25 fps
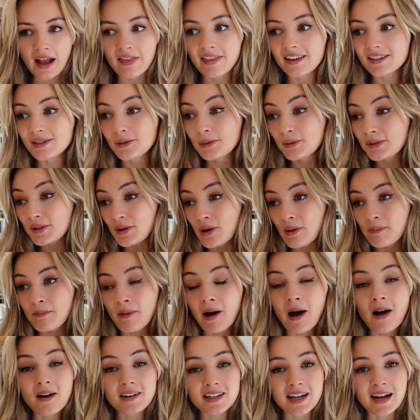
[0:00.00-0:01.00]
And there's also a
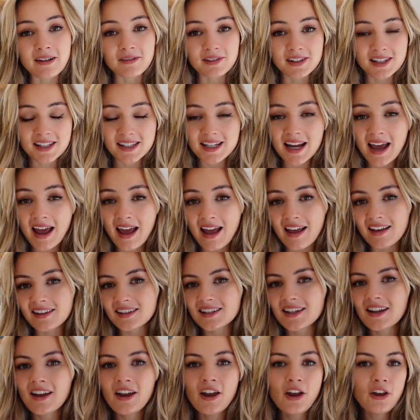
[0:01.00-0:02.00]
bar
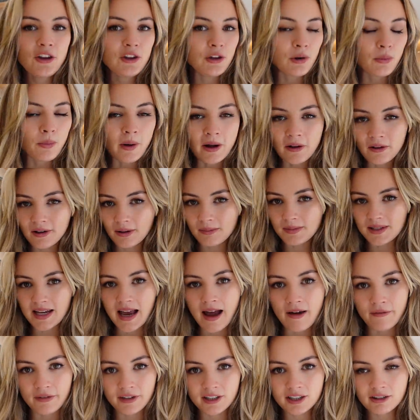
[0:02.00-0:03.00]
downstairs. You're welcome to
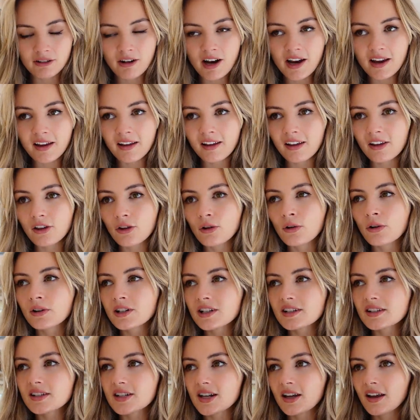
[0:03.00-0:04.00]
have a drink. You're
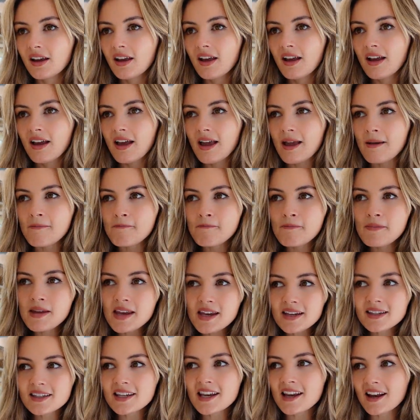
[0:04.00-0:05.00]
just
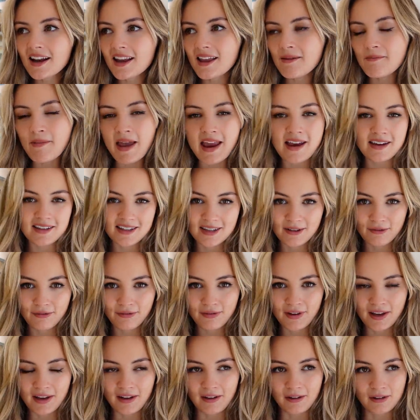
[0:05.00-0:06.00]
immediately made to
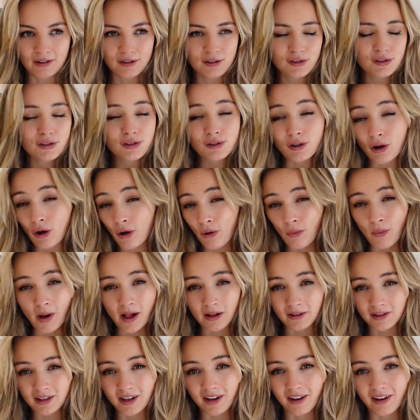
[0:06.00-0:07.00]
feel so
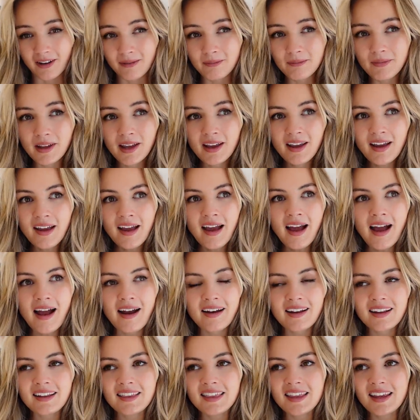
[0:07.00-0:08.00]
welcome. And
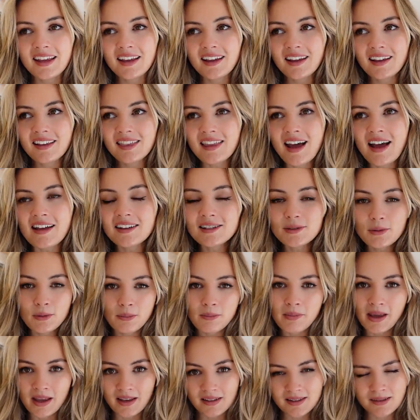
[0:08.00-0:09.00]
I think that's what
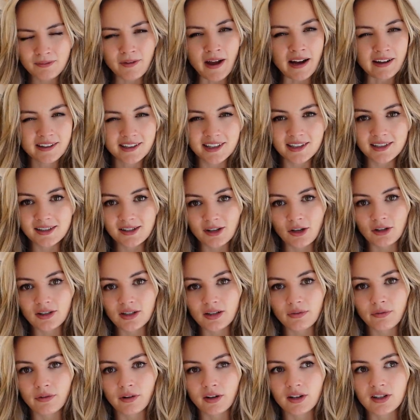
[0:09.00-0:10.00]
makes Vashi so
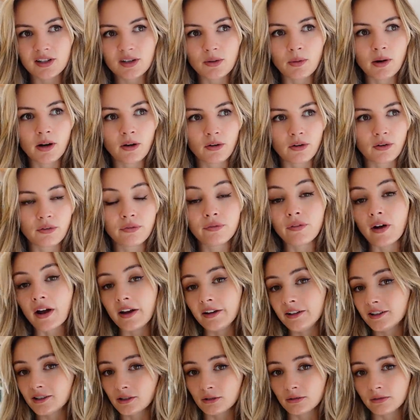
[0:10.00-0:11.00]
different to a lot of
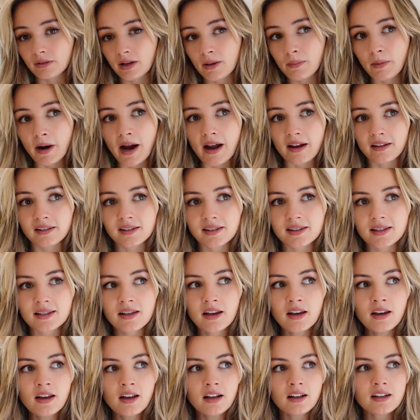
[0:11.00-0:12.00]
fine jewellery brands.
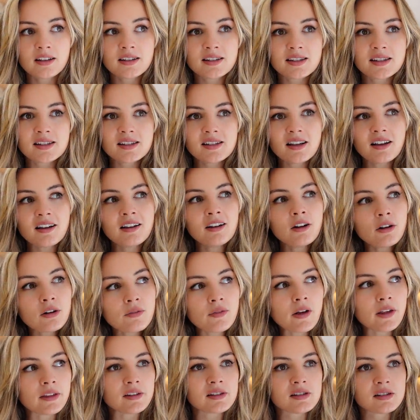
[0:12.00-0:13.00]
There's a lot
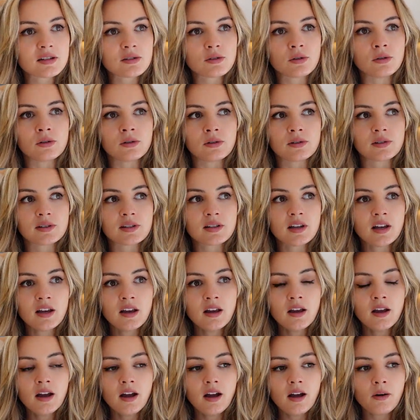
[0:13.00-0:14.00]
of other stores
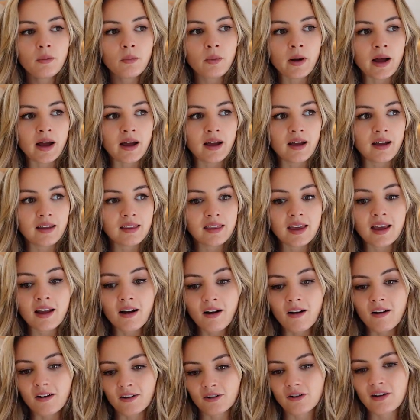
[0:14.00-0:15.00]
where they
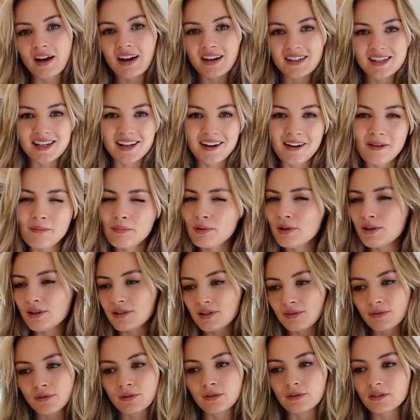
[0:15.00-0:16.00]
are creating
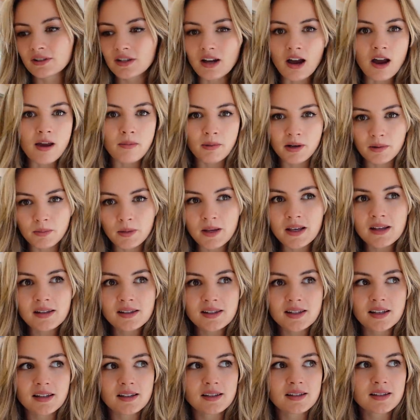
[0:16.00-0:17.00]
beautiful diamond
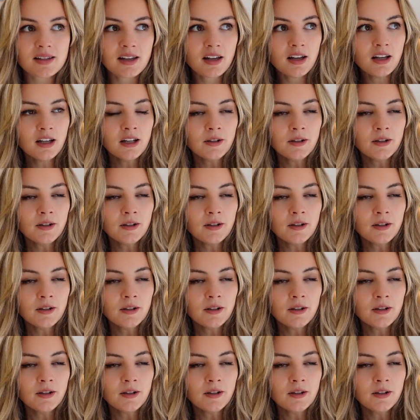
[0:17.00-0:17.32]
pieces.